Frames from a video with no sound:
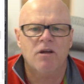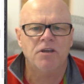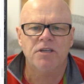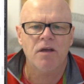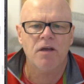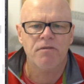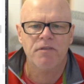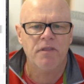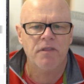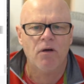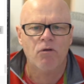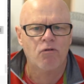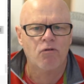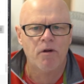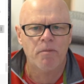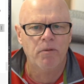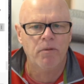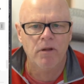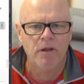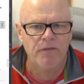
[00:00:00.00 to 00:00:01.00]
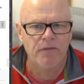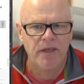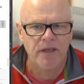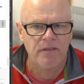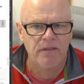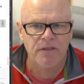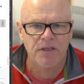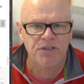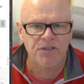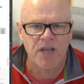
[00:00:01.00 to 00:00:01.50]
I don't think they'll cripple
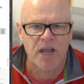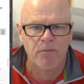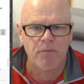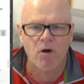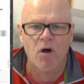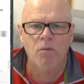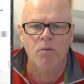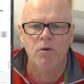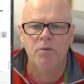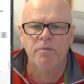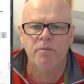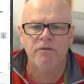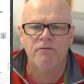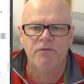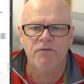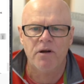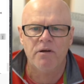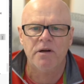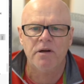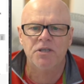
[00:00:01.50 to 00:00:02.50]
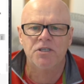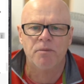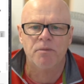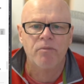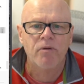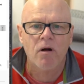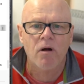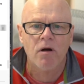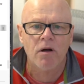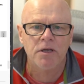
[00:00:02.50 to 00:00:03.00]
this camera. I would be very
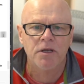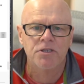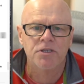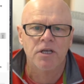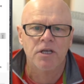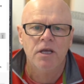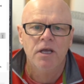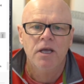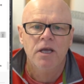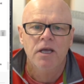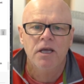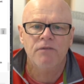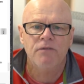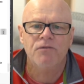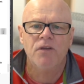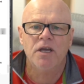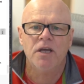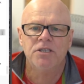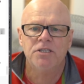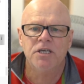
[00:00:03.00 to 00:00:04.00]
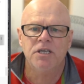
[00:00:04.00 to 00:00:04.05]
surprised if they